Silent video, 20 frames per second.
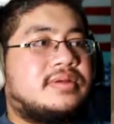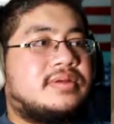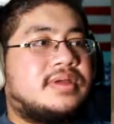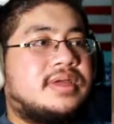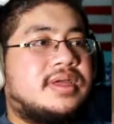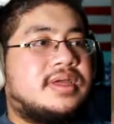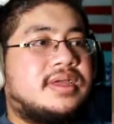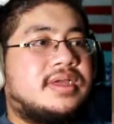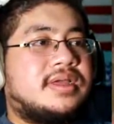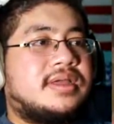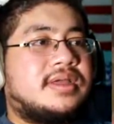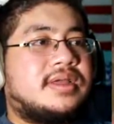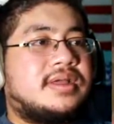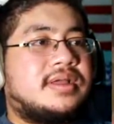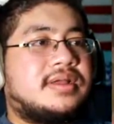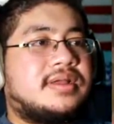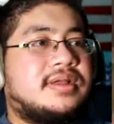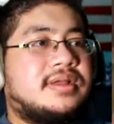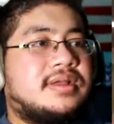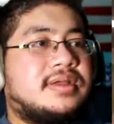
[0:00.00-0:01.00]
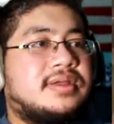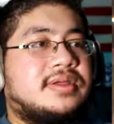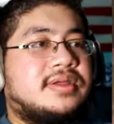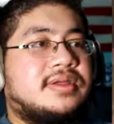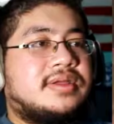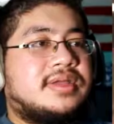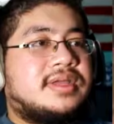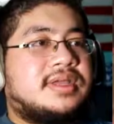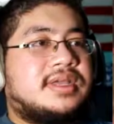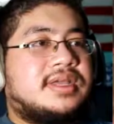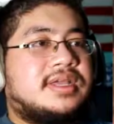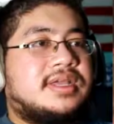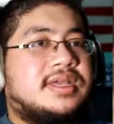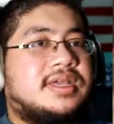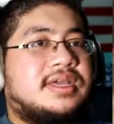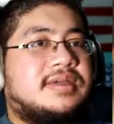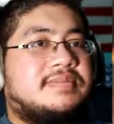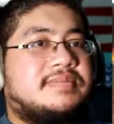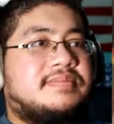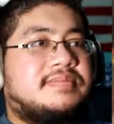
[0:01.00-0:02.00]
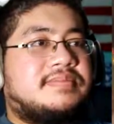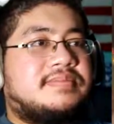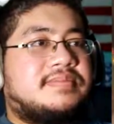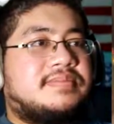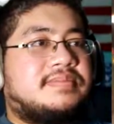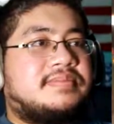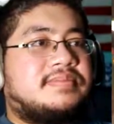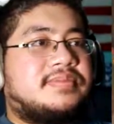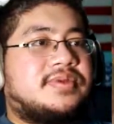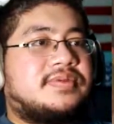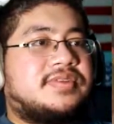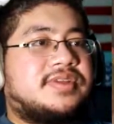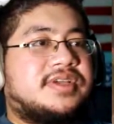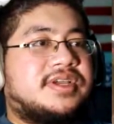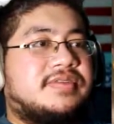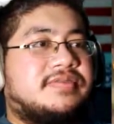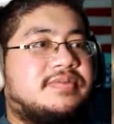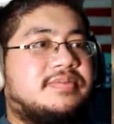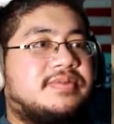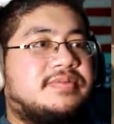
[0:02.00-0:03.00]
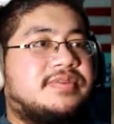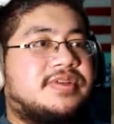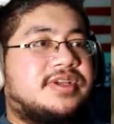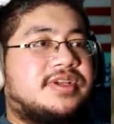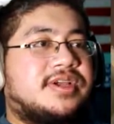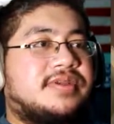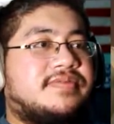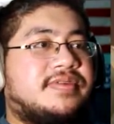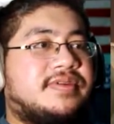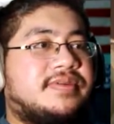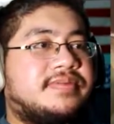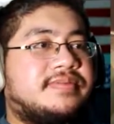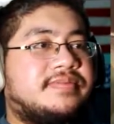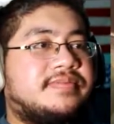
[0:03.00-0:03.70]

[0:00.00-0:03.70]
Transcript: Okay. Yep. Move to cover. Move to cover.